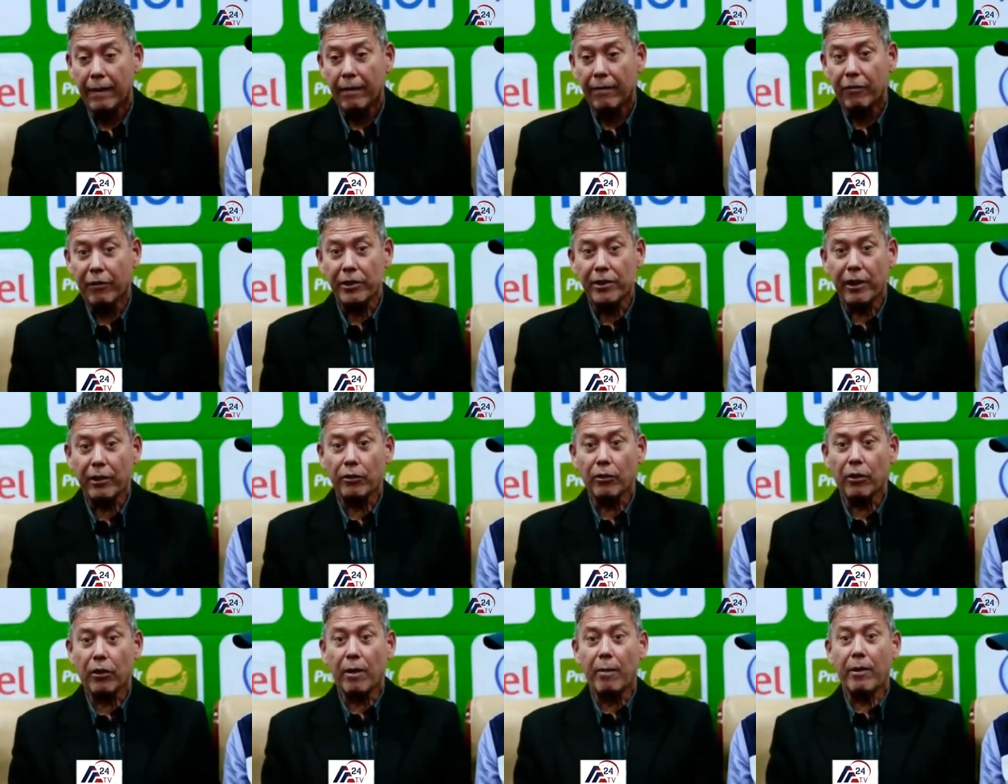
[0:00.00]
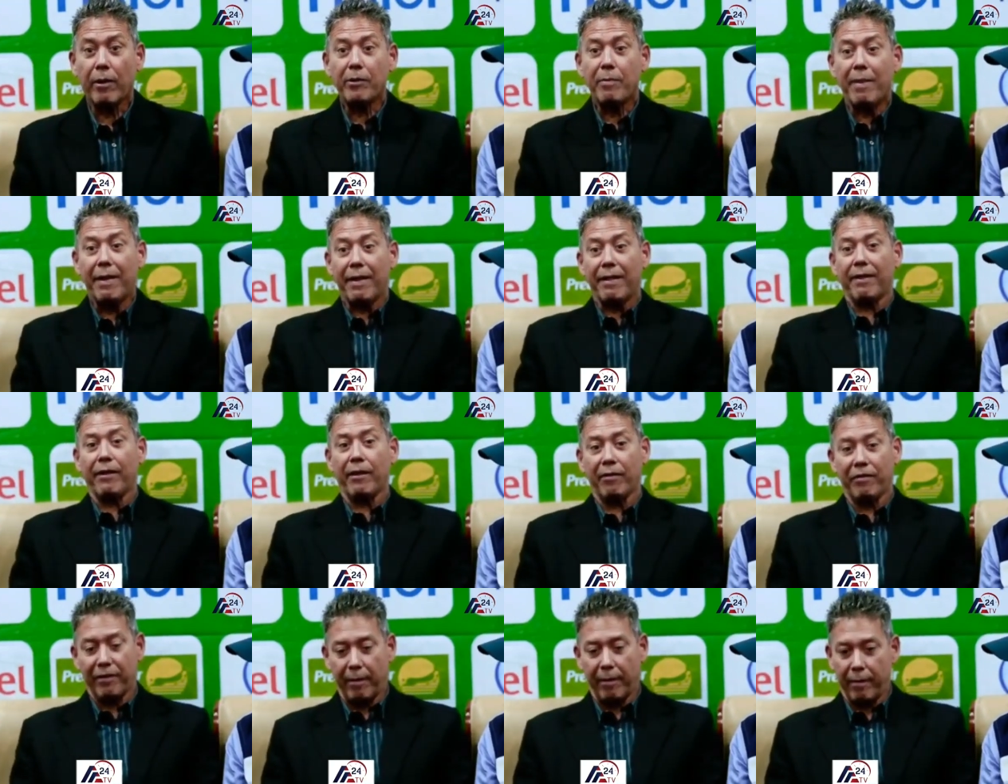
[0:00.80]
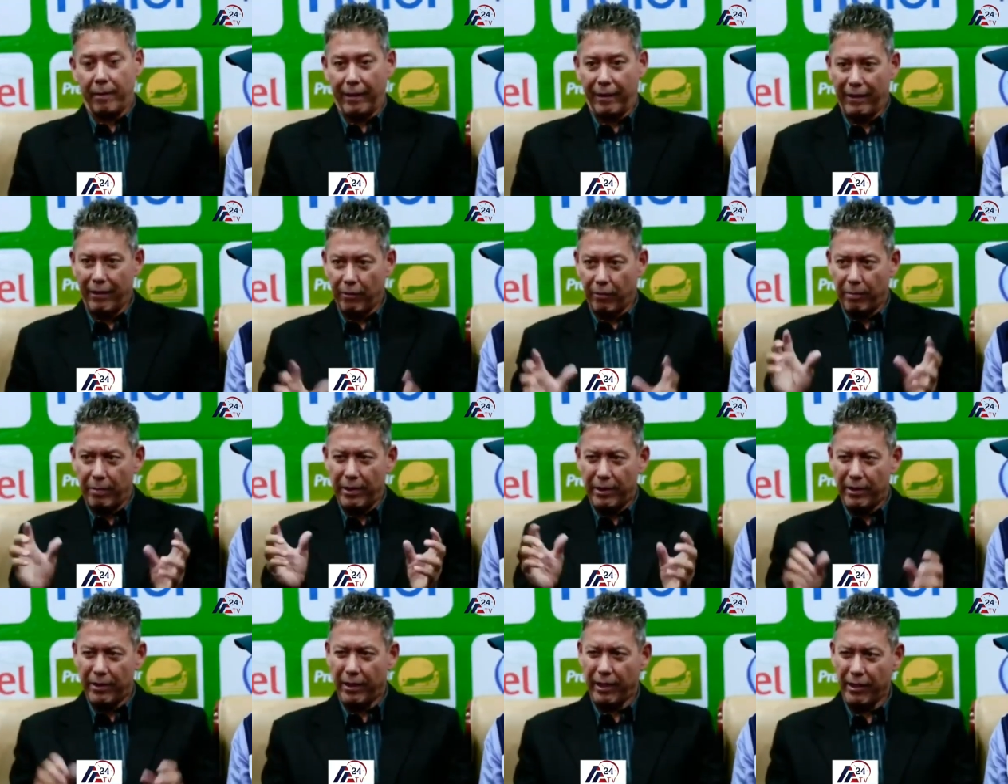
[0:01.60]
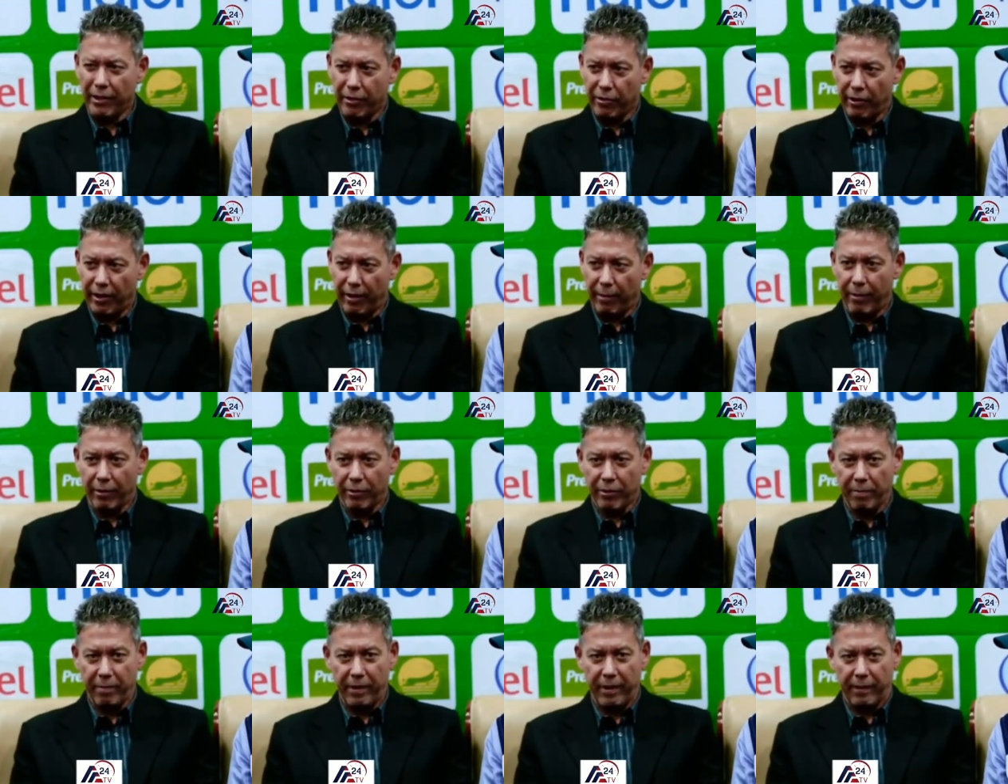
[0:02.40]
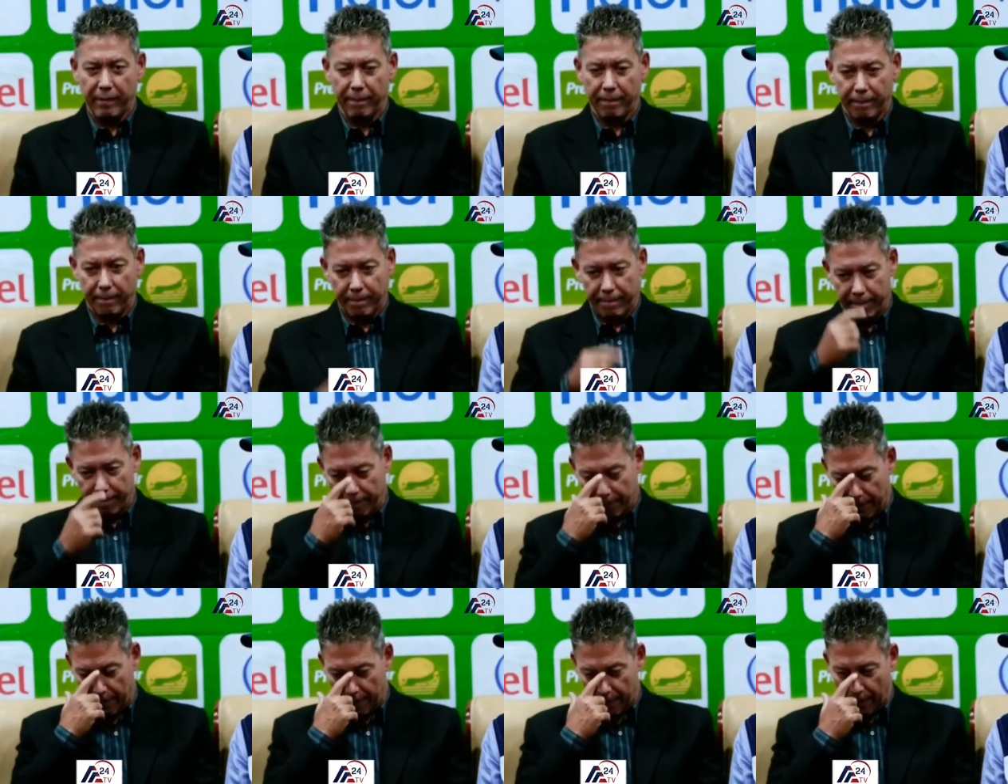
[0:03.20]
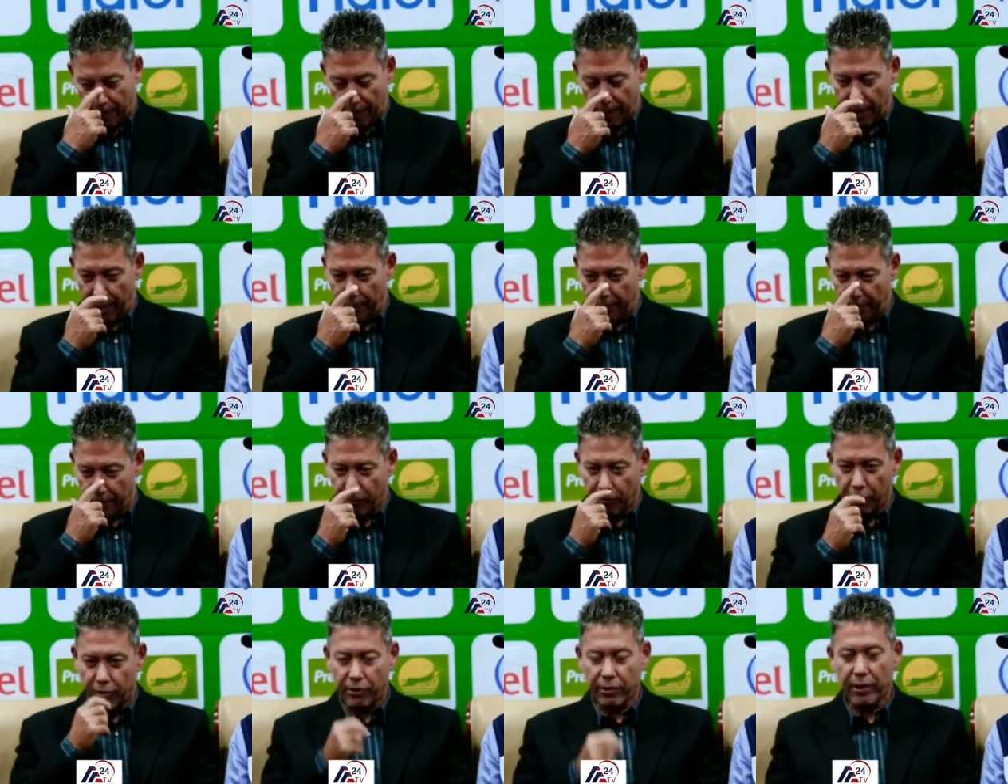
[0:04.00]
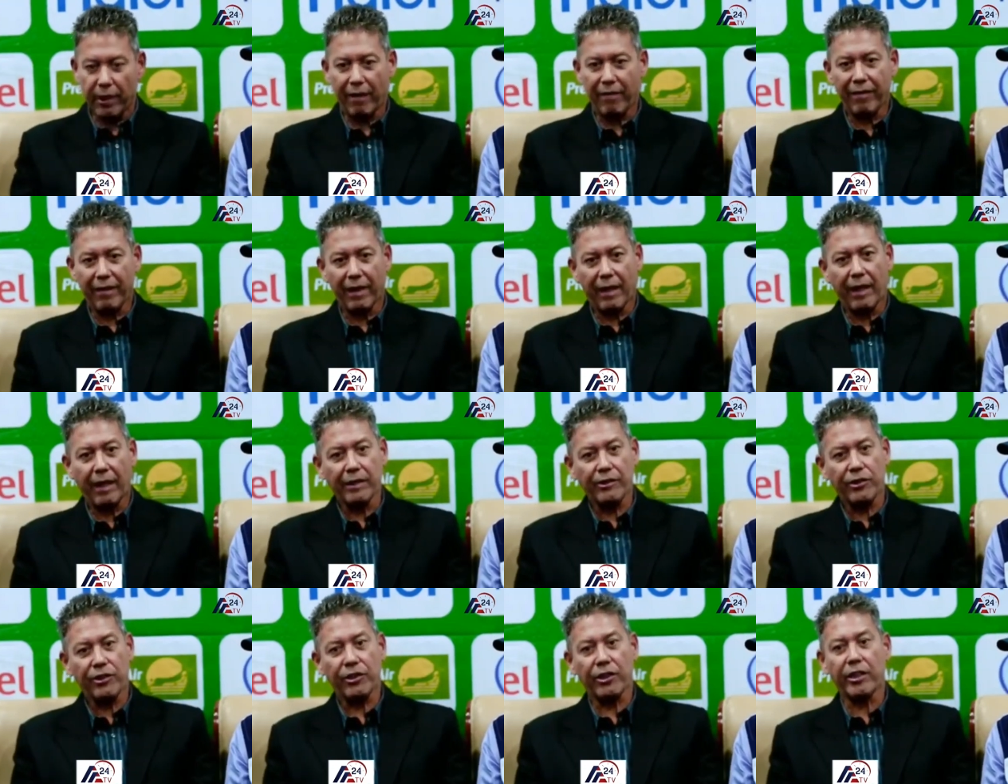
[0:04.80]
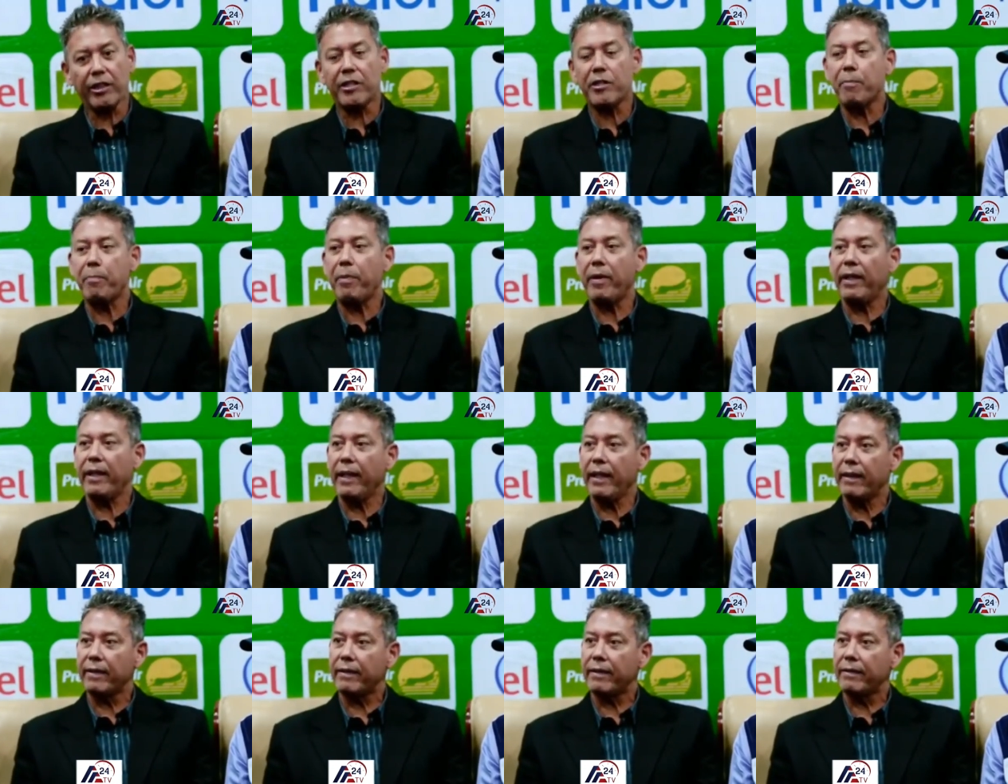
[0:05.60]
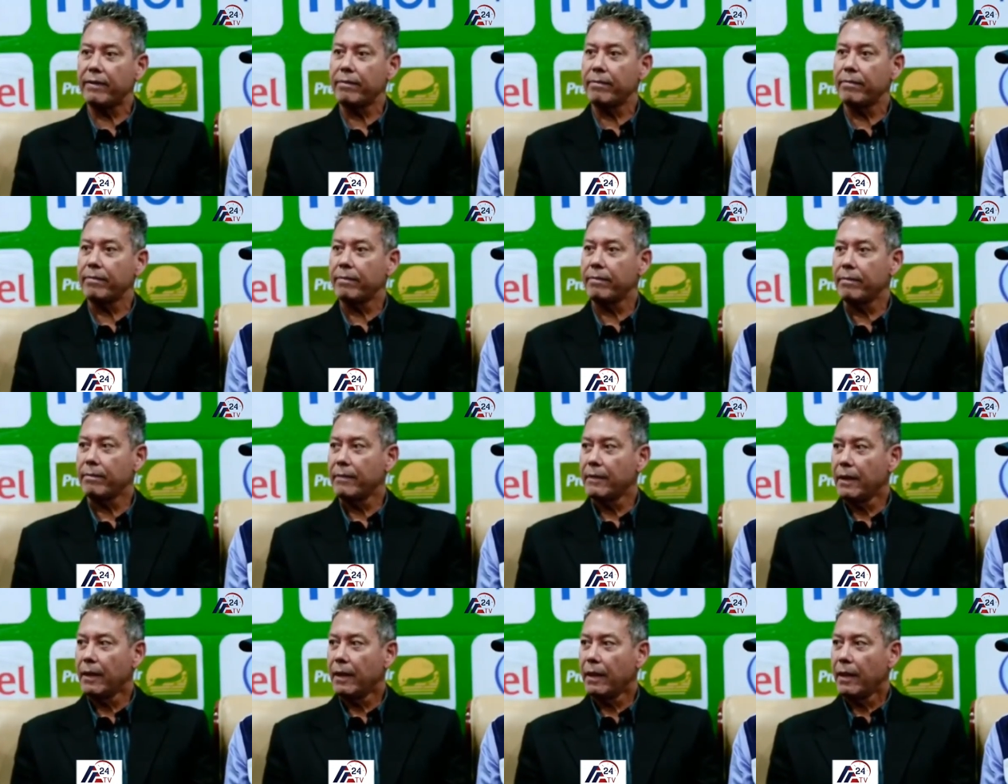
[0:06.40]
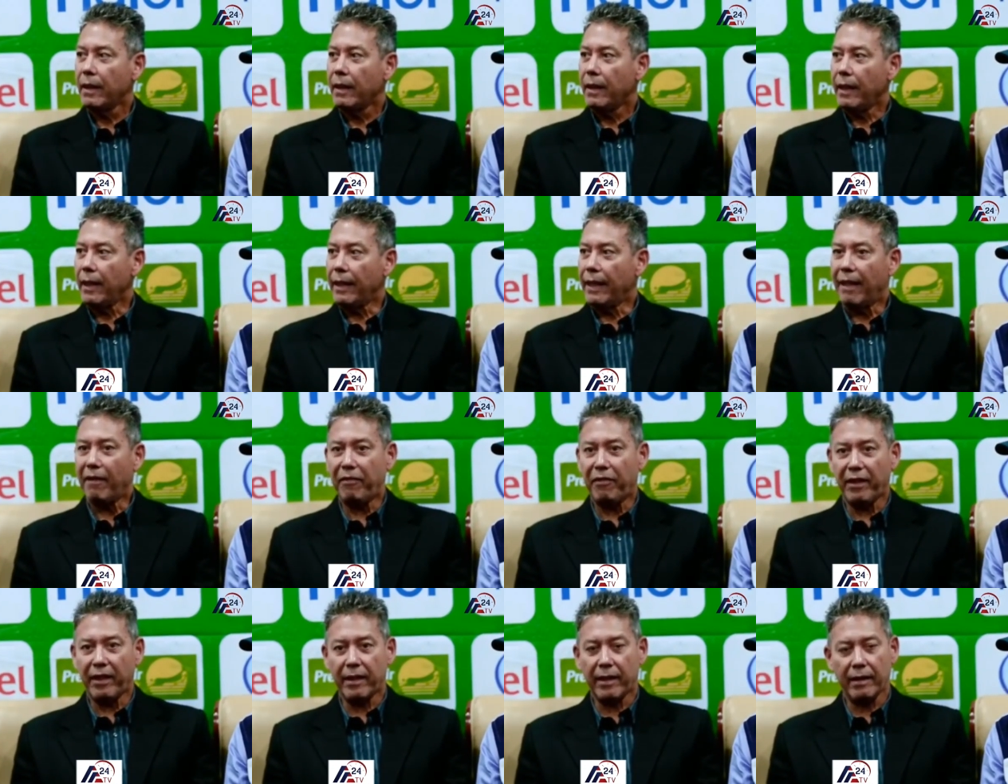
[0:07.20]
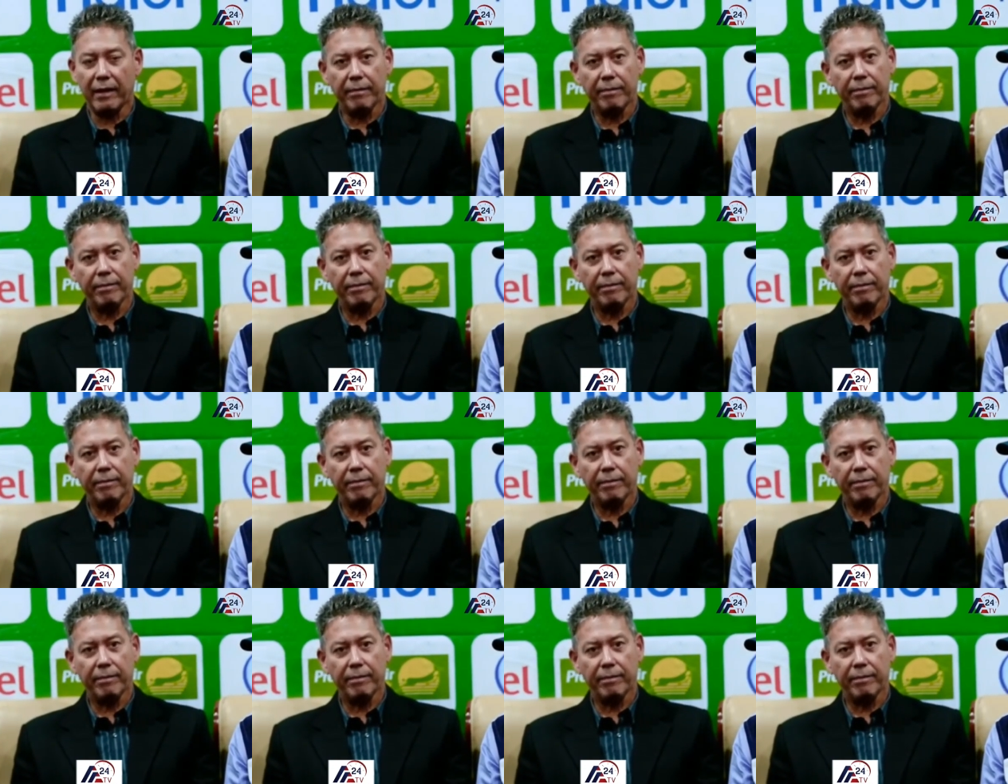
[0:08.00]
First I'll talk about myself, a little bit history about me. I'm a coach, have a large experience in Africa.